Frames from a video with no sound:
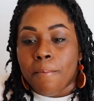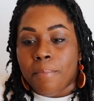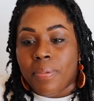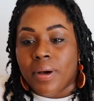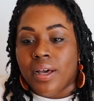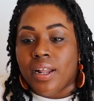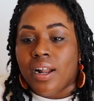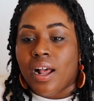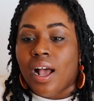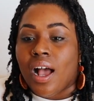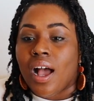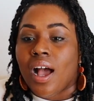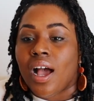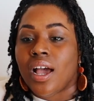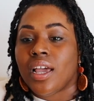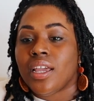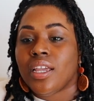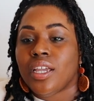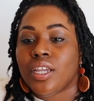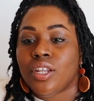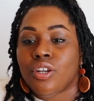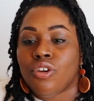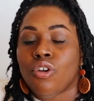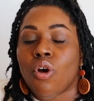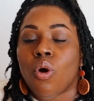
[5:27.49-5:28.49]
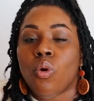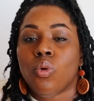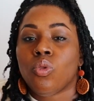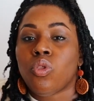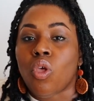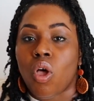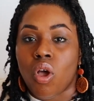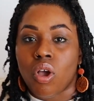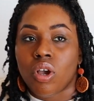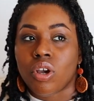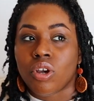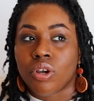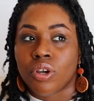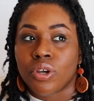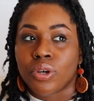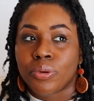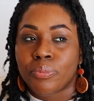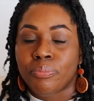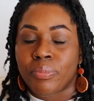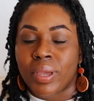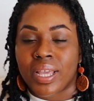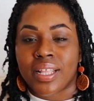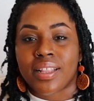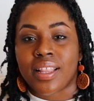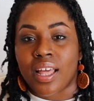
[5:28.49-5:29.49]
But I no
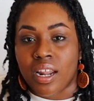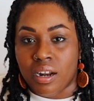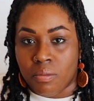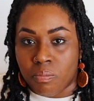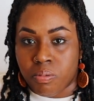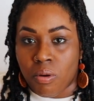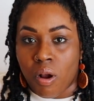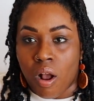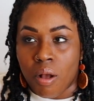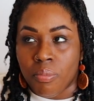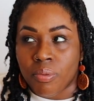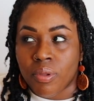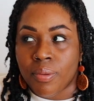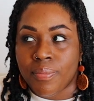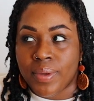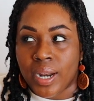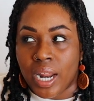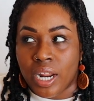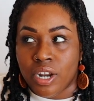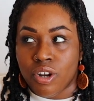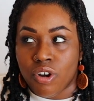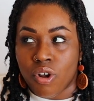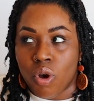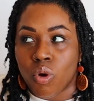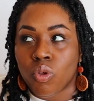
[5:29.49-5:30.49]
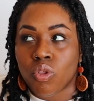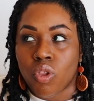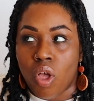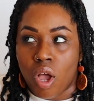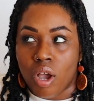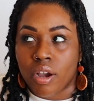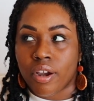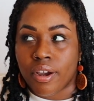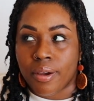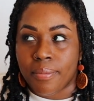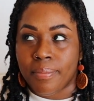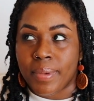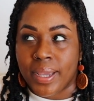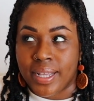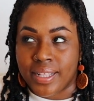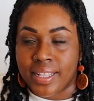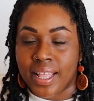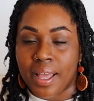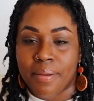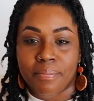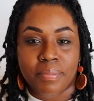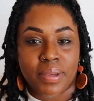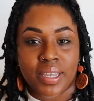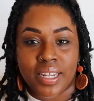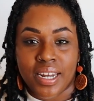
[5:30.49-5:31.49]
longer make that a problem, and I no longer make
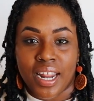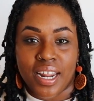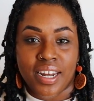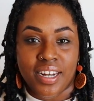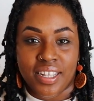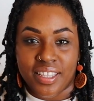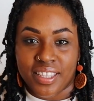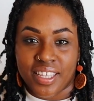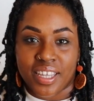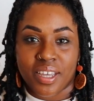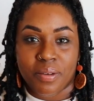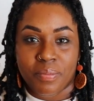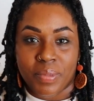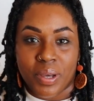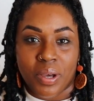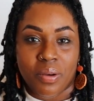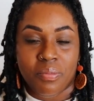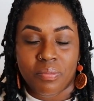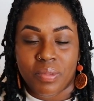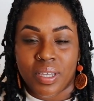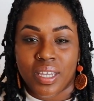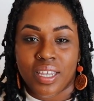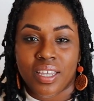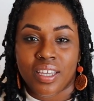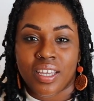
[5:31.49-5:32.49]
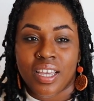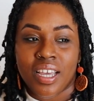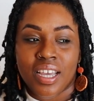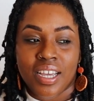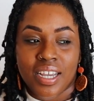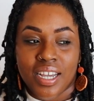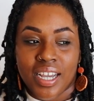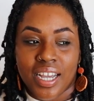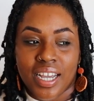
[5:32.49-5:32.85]
that mean anything about me.